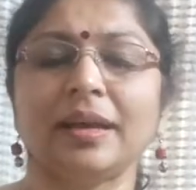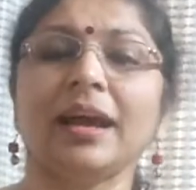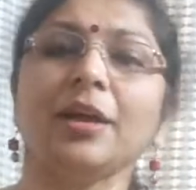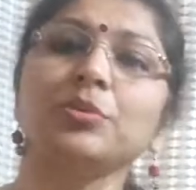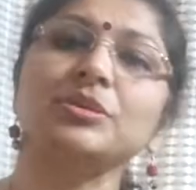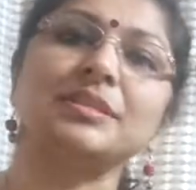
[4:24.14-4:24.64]

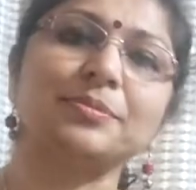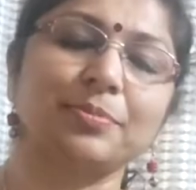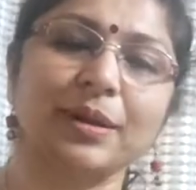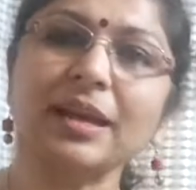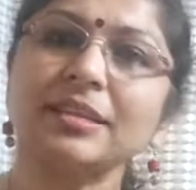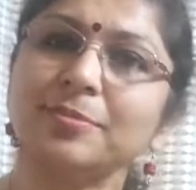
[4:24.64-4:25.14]
I was
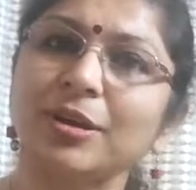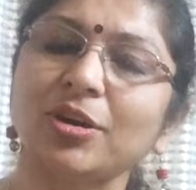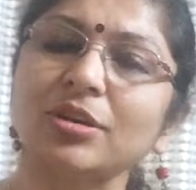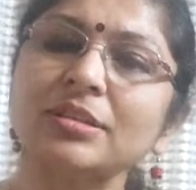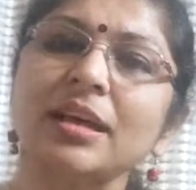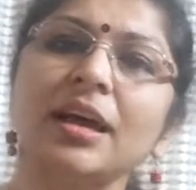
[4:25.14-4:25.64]
surprised
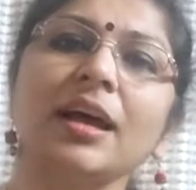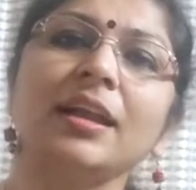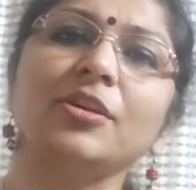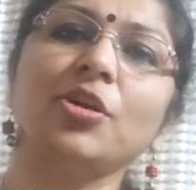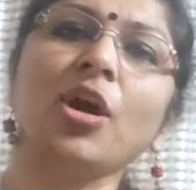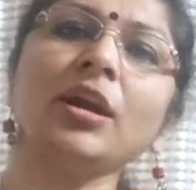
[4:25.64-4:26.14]
because
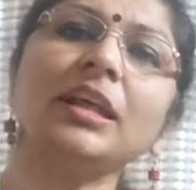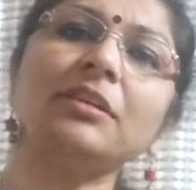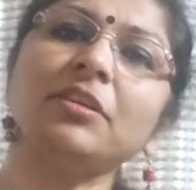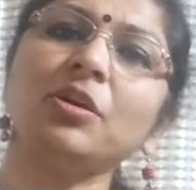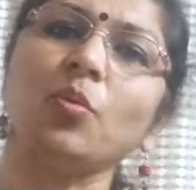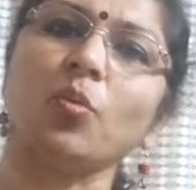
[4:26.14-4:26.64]
not
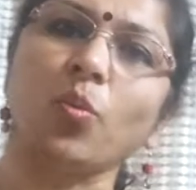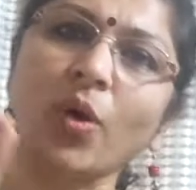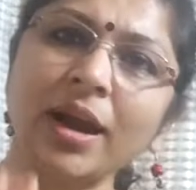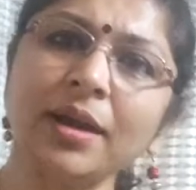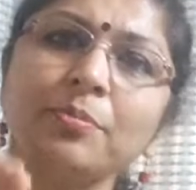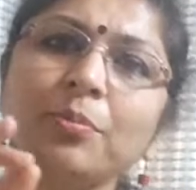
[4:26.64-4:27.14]
even
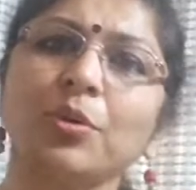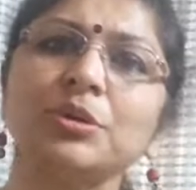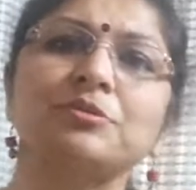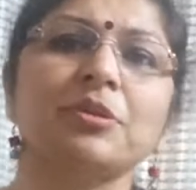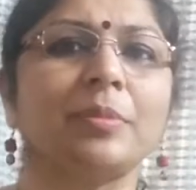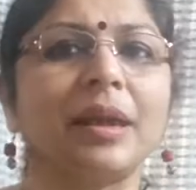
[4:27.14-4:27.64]
one
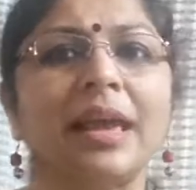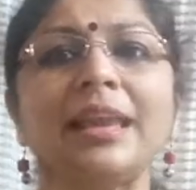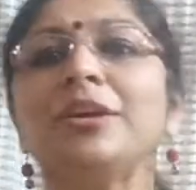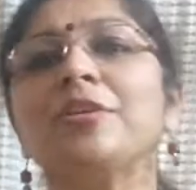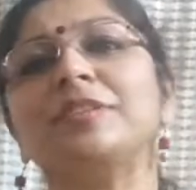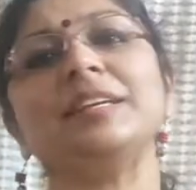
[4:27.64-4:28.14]
post from
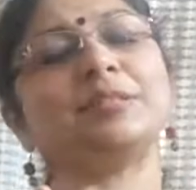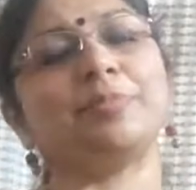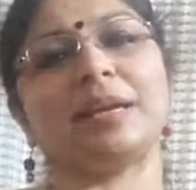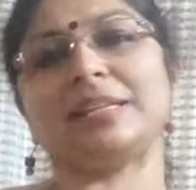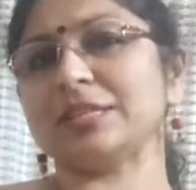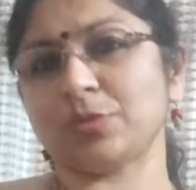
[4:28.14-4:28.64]
any of these
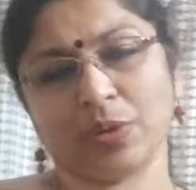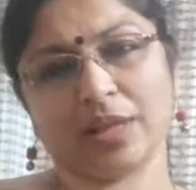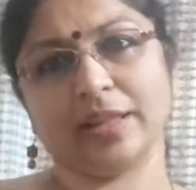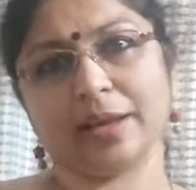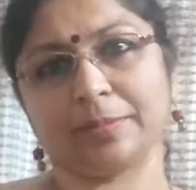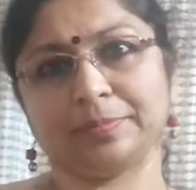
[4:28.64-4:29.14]
pages were
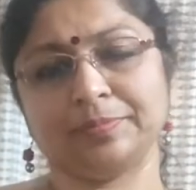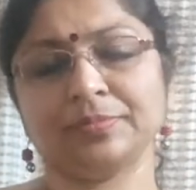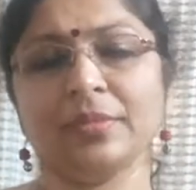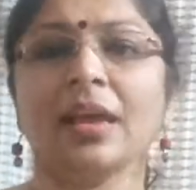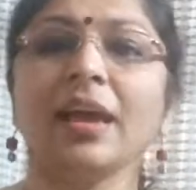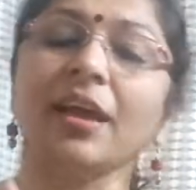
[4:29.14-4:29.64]
there.
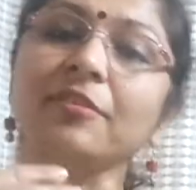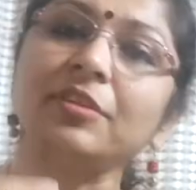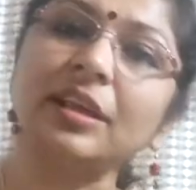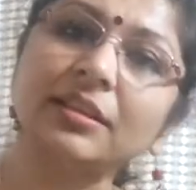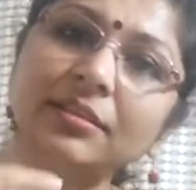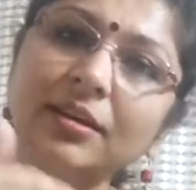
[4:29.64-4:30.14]

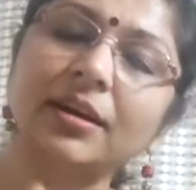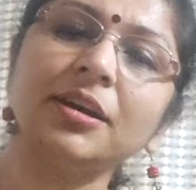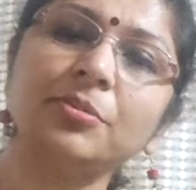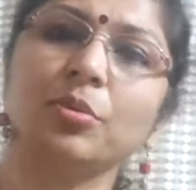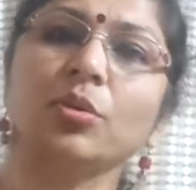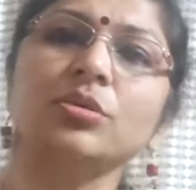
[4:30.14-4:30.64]
Every
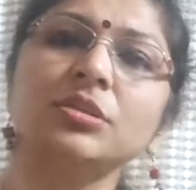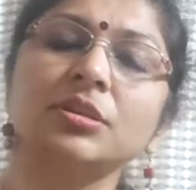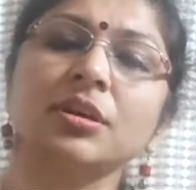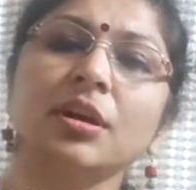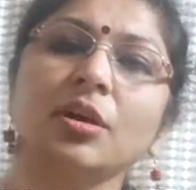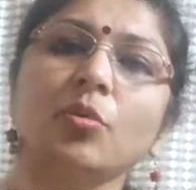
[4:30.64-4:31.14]
third
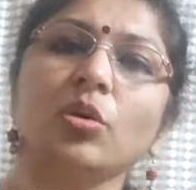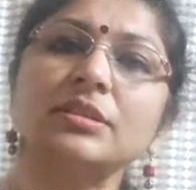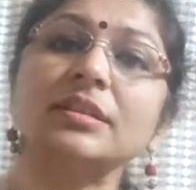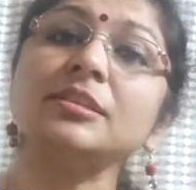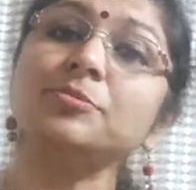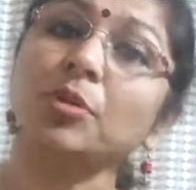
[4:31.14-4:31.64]
post was
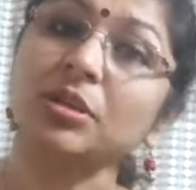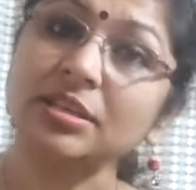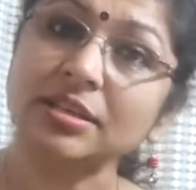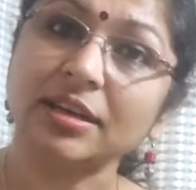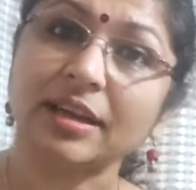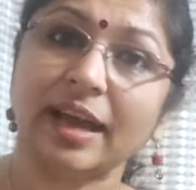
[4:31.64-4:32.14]
a
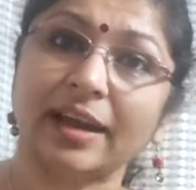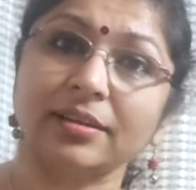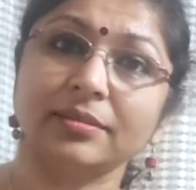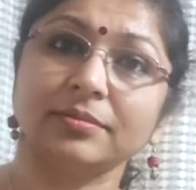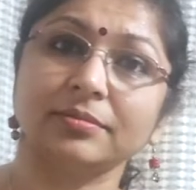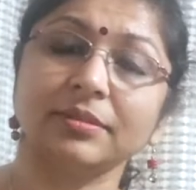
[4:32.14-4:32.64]
sponsored ad.
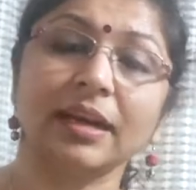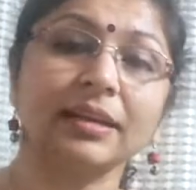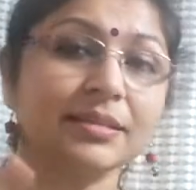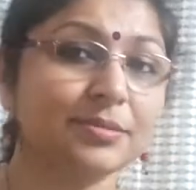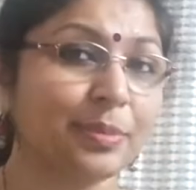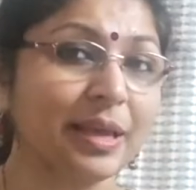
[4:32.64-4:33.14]
That
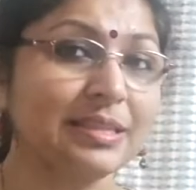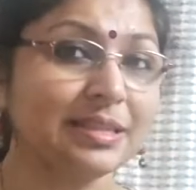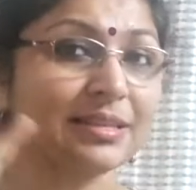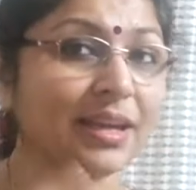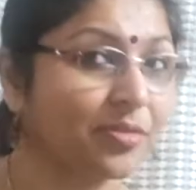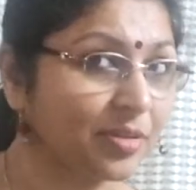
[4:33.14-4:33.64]
is
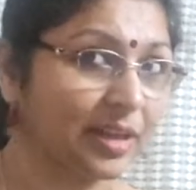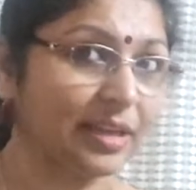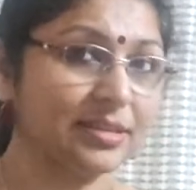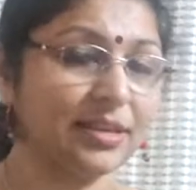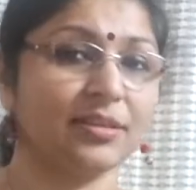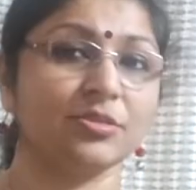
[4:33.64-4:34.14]
pages
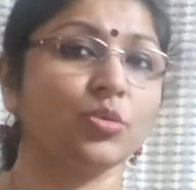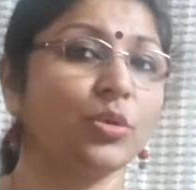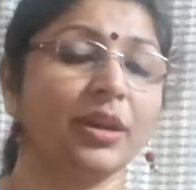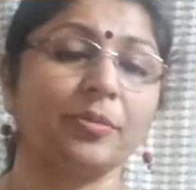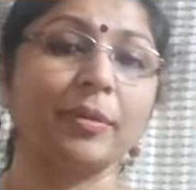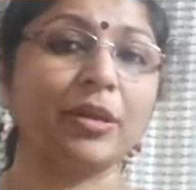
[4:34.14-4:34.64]
advertising. So
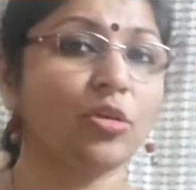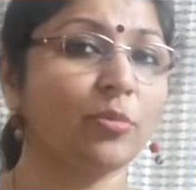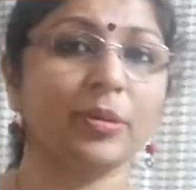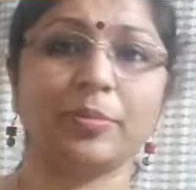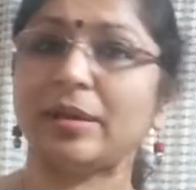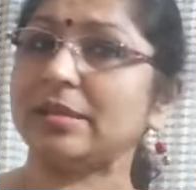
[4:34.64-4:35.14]
it may not
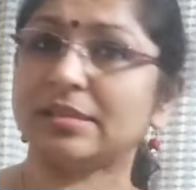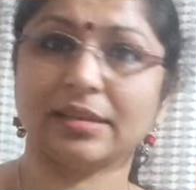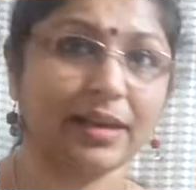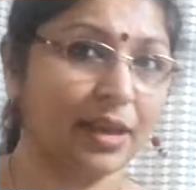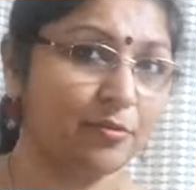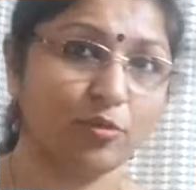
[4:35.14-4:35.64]
be pages
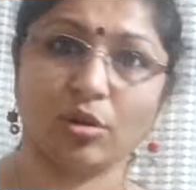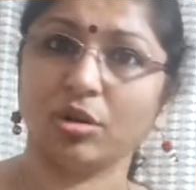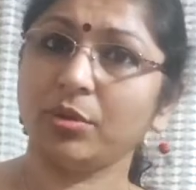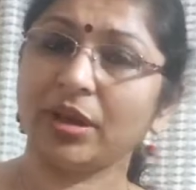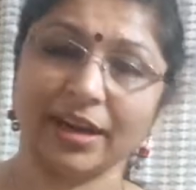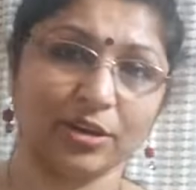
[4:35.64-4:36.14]
that I am
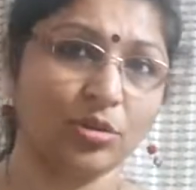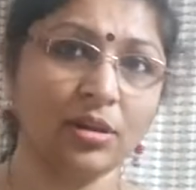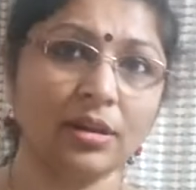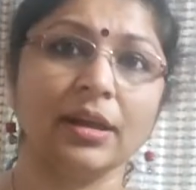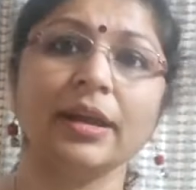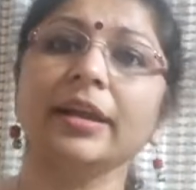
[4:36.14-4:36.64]
following at
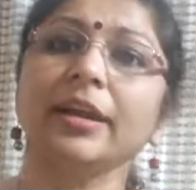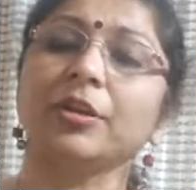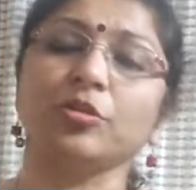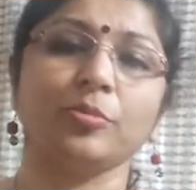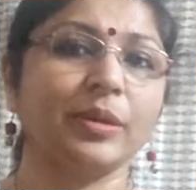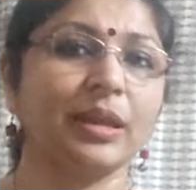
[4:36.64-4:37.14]
all. It
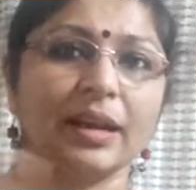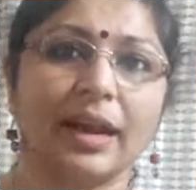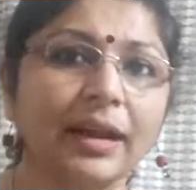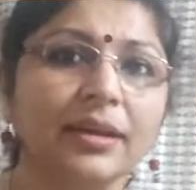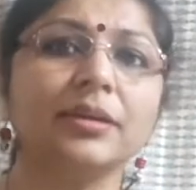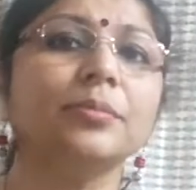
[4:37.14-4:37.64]
could be
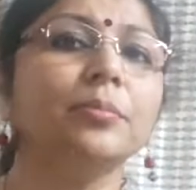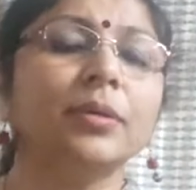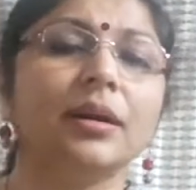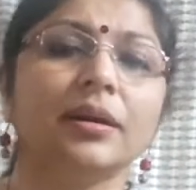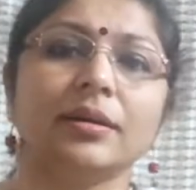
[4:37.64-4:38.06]
random